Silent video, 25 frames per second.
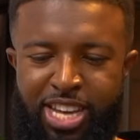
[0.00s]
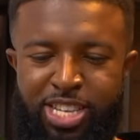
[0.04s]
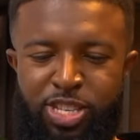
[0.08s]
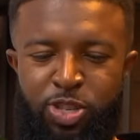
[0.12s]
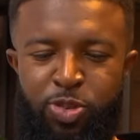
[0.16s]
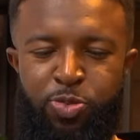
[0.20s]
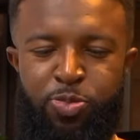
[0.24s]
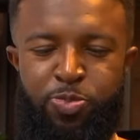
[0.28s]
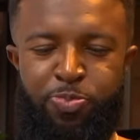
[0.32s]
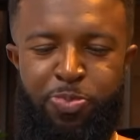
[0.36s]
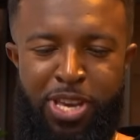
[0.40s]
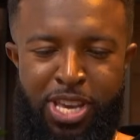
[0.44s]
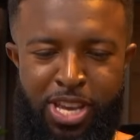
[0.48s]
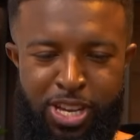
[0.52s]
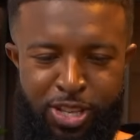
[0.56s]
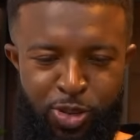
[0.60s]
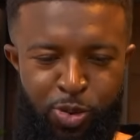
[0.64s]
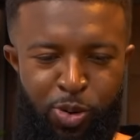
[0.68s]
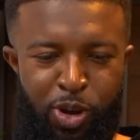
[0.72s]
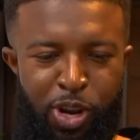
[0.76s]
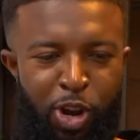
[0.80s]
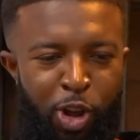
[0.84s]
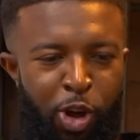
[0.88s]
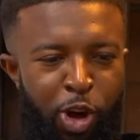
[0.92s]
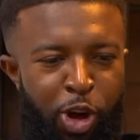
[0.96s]
I
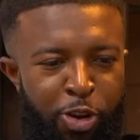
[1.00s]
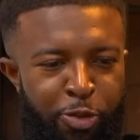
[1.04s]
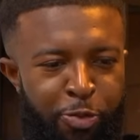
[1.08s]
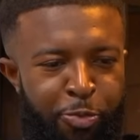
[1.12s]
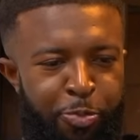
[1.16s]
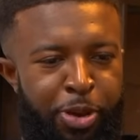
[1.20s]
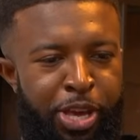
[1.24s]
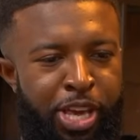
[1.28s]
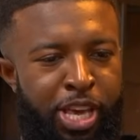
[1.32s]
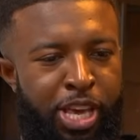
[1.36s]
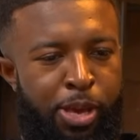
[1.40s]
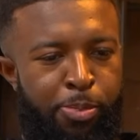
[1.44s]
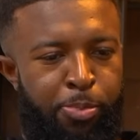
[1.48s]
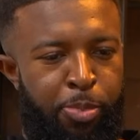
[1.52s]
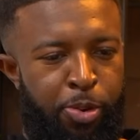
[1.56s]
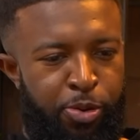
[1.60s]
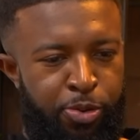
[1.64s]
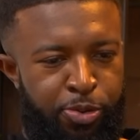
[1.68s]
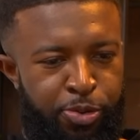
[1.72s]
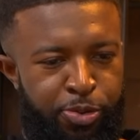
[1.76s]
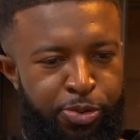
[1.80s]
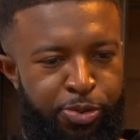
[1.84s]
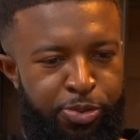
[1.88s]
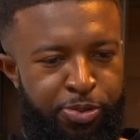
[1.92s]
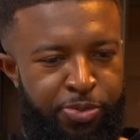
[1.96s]
speak to a lot of
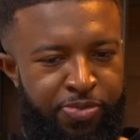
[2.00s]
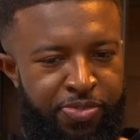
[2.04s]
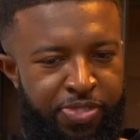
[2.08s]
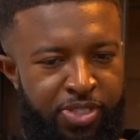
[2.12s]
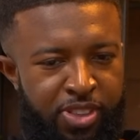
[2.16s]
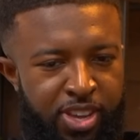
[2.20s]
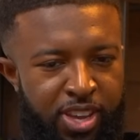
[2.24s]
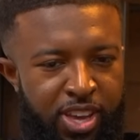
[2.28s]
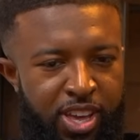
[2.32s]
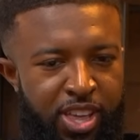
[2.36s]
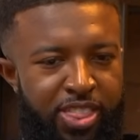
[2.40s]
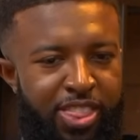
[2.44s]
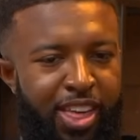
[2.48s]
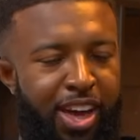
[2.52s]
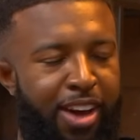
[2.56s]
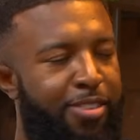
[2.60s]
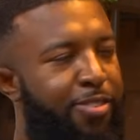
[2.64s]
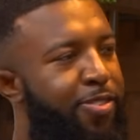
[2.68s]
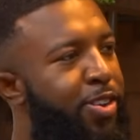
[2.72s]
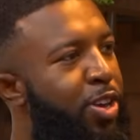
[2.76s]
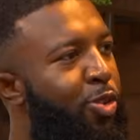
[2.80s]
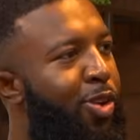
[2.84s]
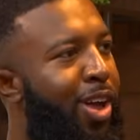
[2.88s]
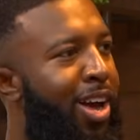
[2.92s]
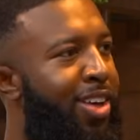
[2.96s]
people
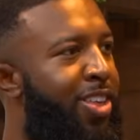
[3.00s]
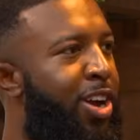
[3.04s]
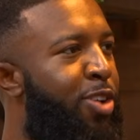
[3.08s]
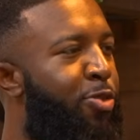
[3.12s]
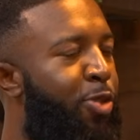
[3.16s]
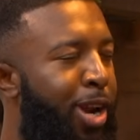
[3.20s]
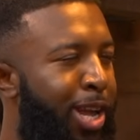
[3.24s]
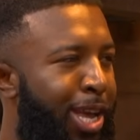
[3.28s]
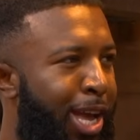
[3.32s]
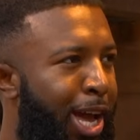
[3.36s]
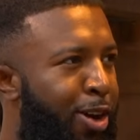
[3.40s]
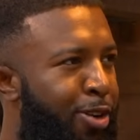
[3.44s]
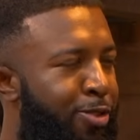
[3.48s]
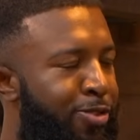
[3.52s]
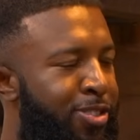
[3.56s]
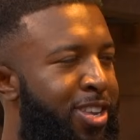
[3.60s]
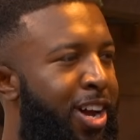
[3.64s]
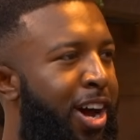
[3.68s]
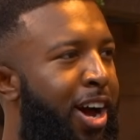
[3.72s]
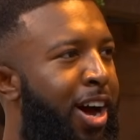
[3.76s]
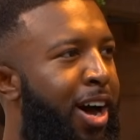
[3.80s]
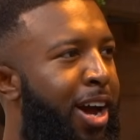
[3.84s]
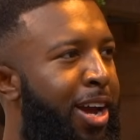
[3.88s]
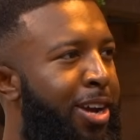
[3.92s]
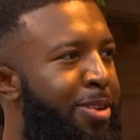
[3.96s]
that feel like they're running out
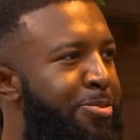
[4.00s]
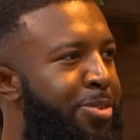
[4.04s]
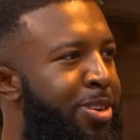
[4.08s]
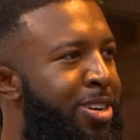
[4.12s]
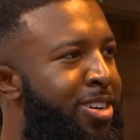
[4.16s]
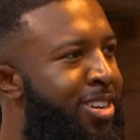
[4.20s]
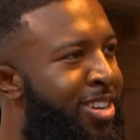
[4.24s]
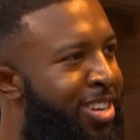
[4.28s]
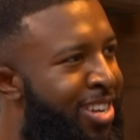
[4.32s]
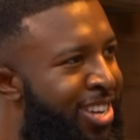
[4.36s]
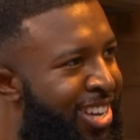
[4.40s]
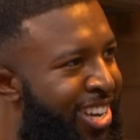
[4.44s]
of time.